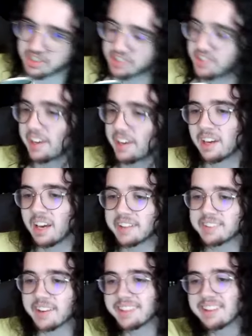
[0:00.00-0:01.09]
It's like
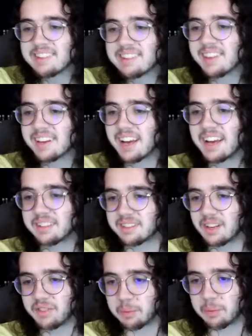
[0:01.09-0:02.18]
it's like this hmm. is the kind of
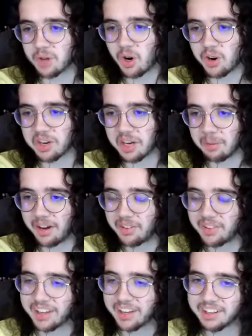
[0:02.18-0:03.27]
stuff that I'm talking about.
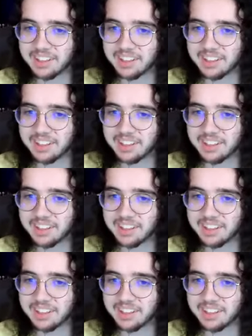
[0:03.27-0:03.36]
Like